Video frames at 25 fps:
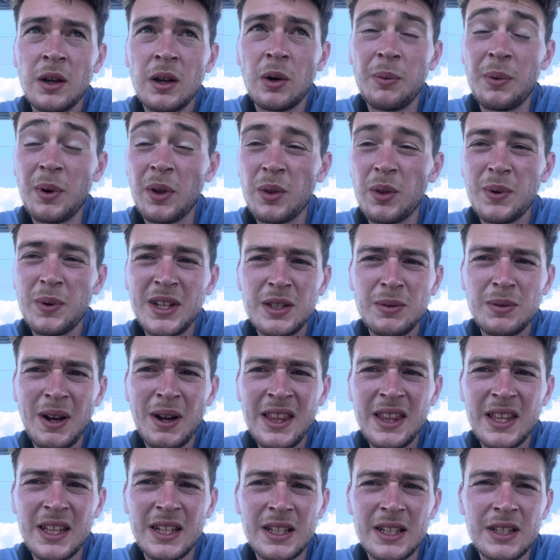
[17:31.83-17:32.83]
we're on the way to
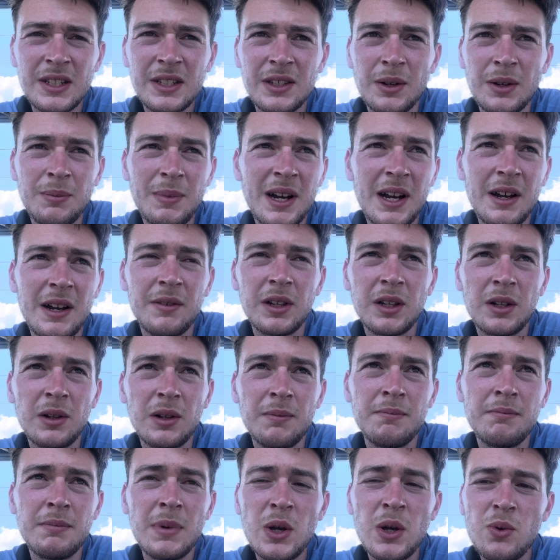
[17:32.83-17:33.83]
Athens, so I might have a little
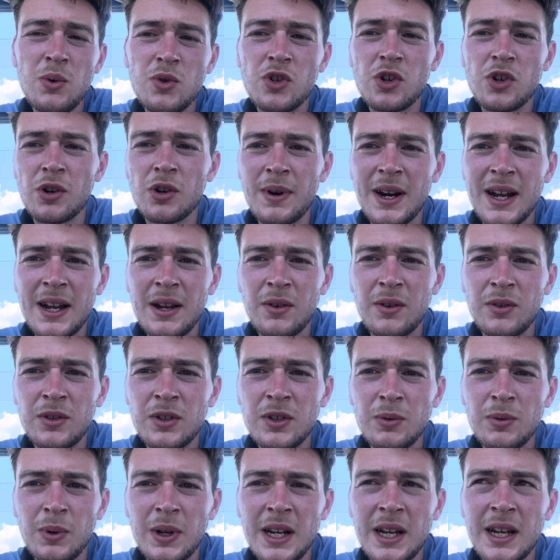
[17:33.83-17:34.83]
mooch around
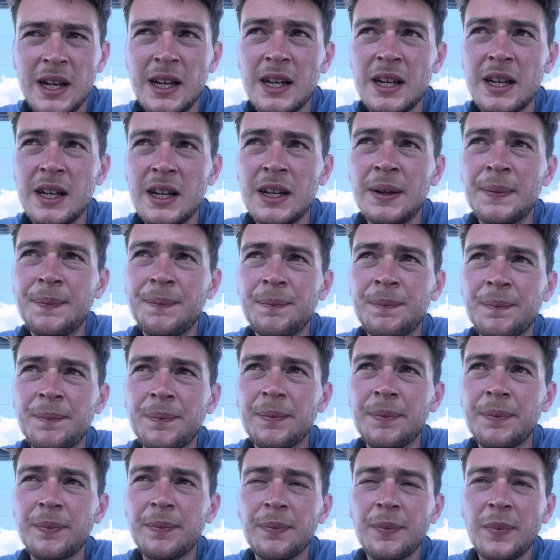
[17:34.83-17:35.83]
when I
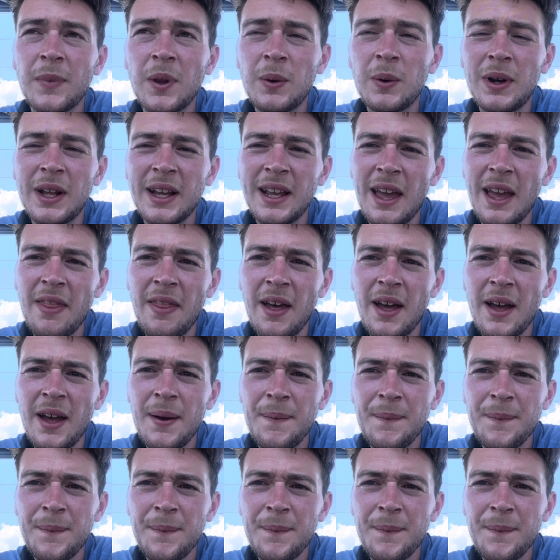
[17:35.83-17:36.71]
get there,